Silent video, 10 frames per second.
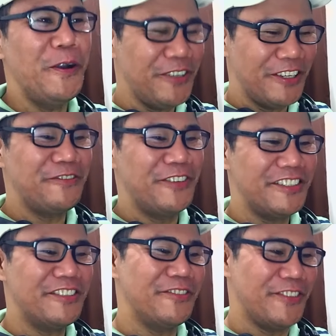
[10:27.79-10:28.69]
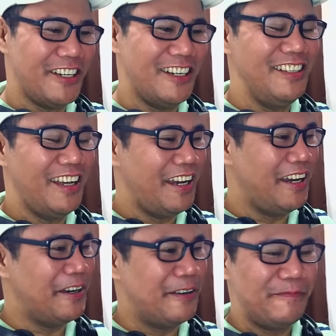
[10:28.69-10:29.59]
Okay, first of all,
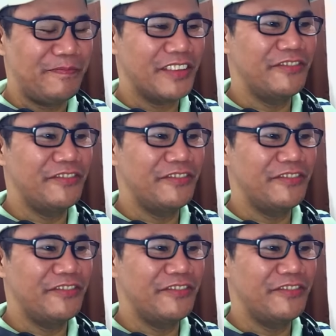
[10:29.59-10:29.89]
um,